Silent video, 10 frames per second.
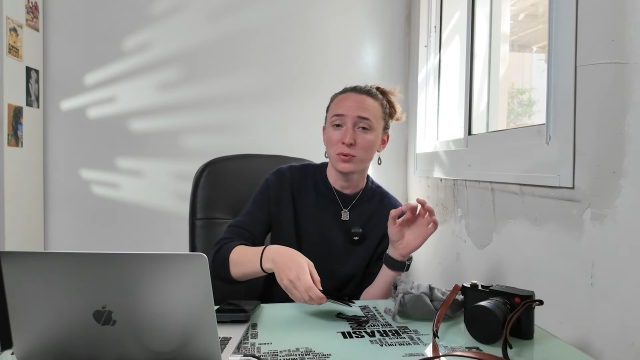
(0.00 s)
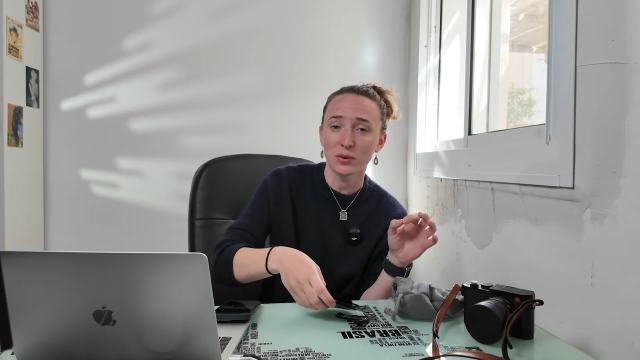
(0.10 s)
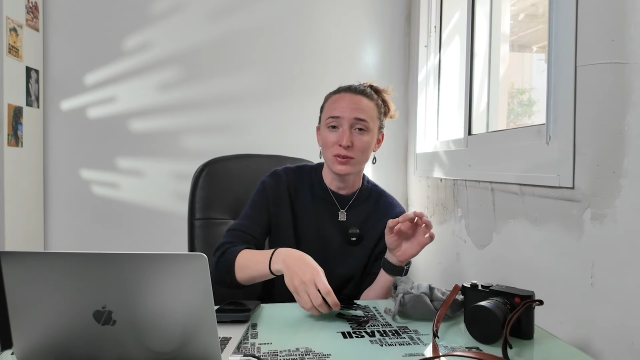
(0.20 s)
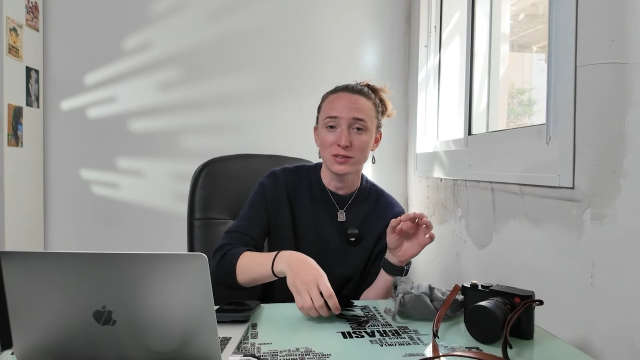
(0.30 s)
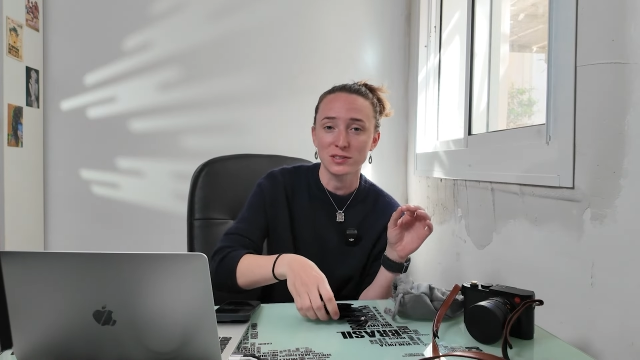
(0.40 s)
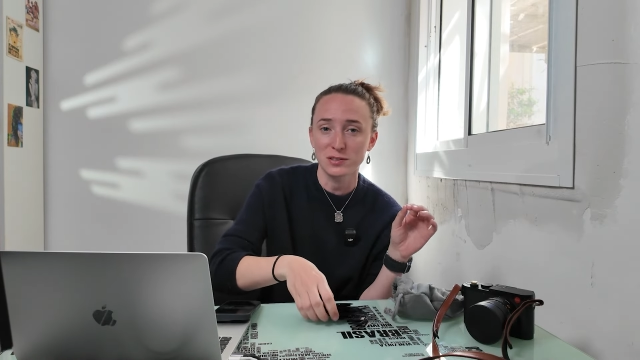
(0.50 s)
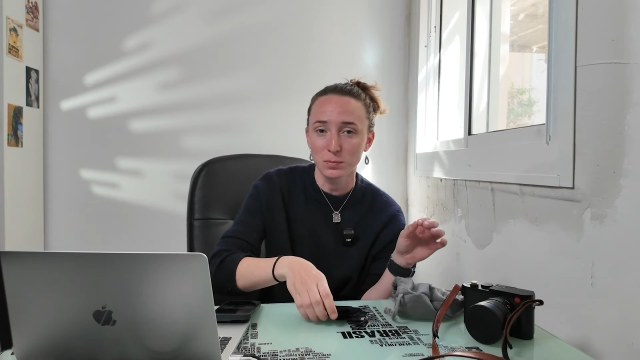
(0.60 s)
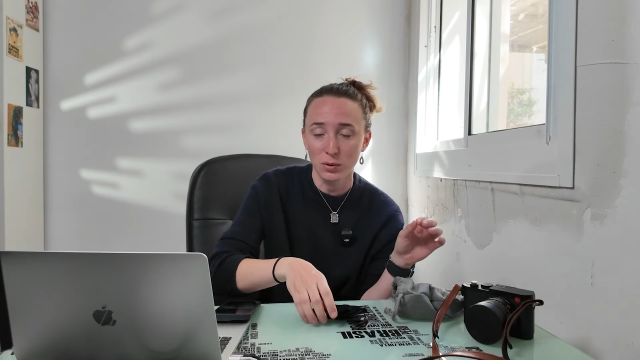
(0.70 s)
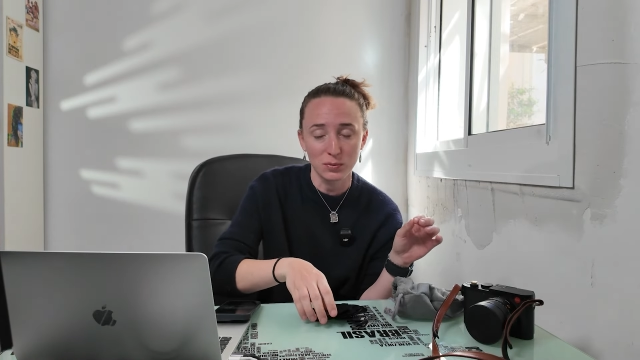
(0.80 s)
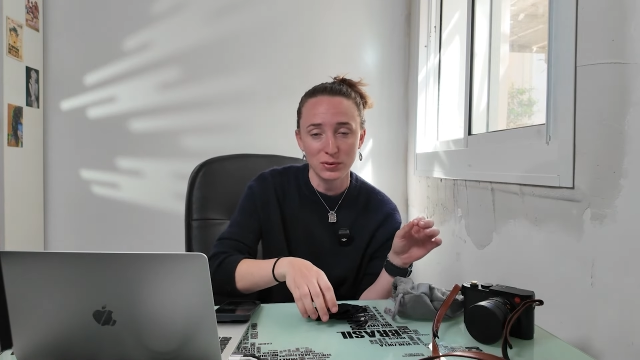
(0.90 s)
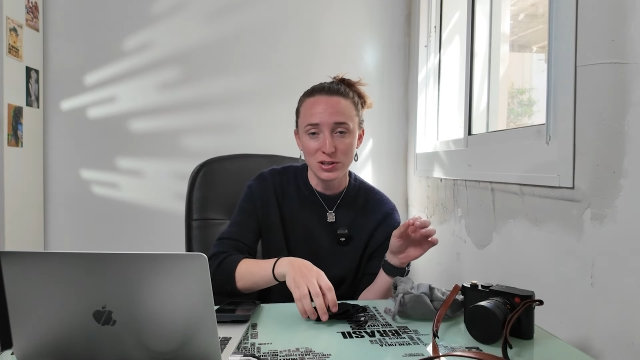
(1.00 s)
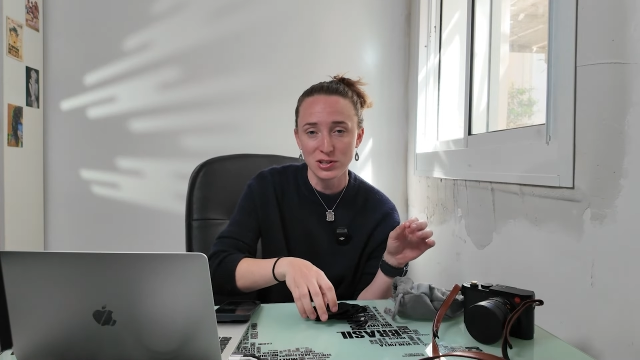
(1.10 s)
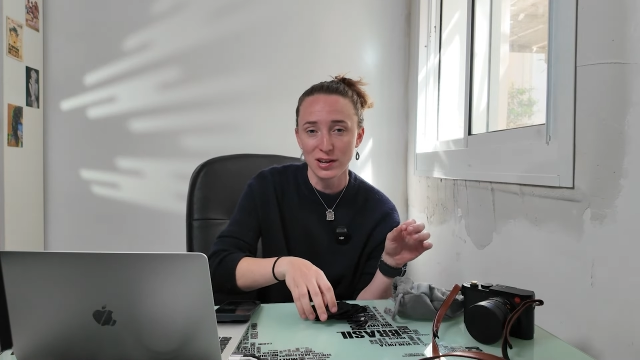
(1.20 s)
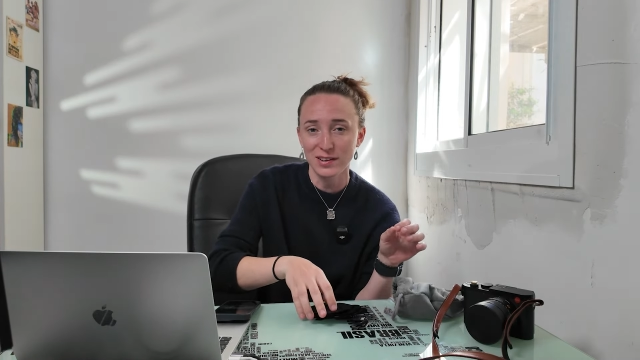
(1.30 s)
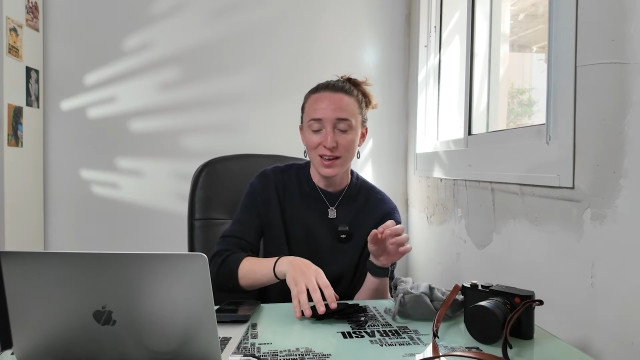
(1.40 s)
put on the small
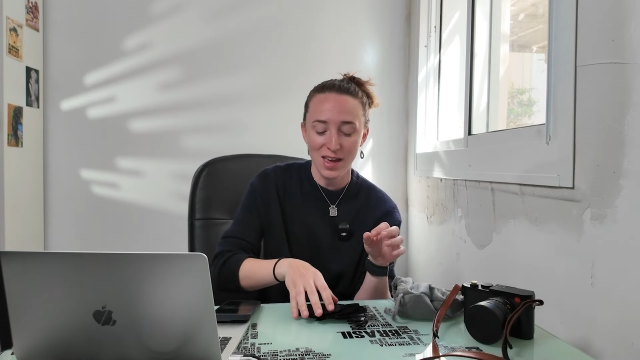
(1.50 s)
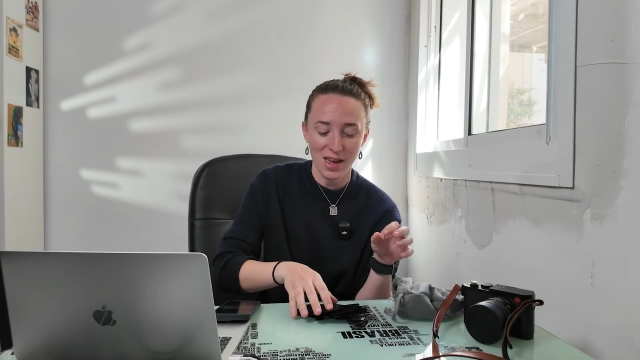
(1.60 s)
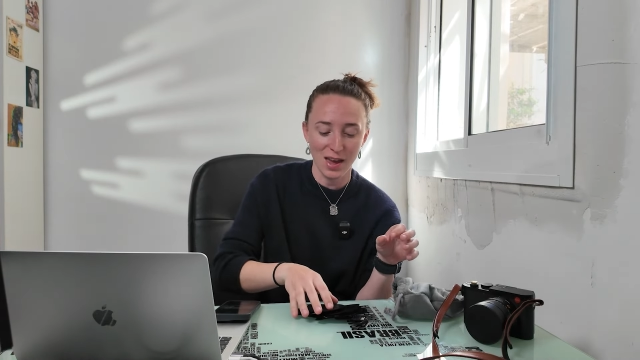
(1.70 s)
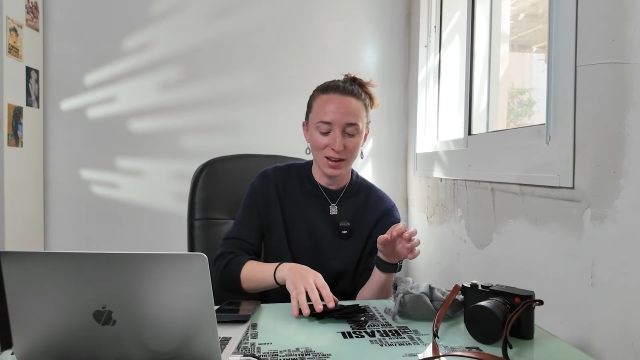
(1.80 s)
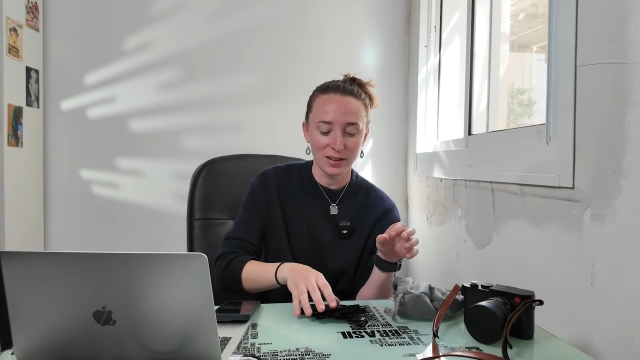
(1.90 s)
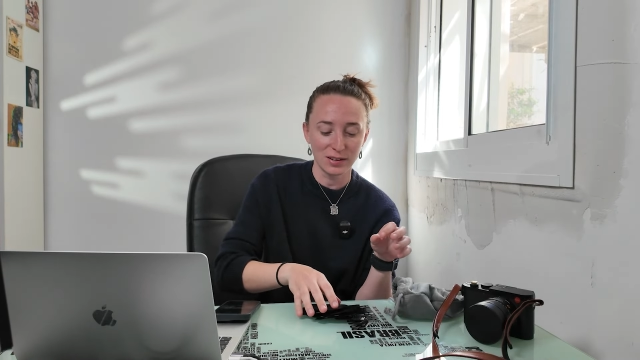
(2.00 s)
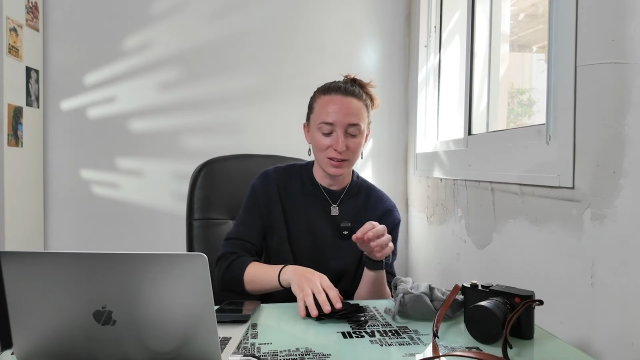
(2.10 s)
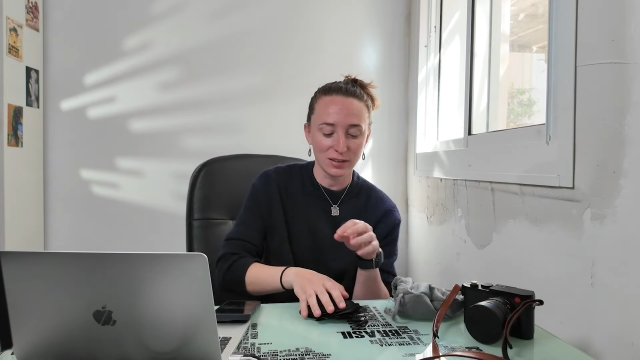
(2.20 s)
flashlight, and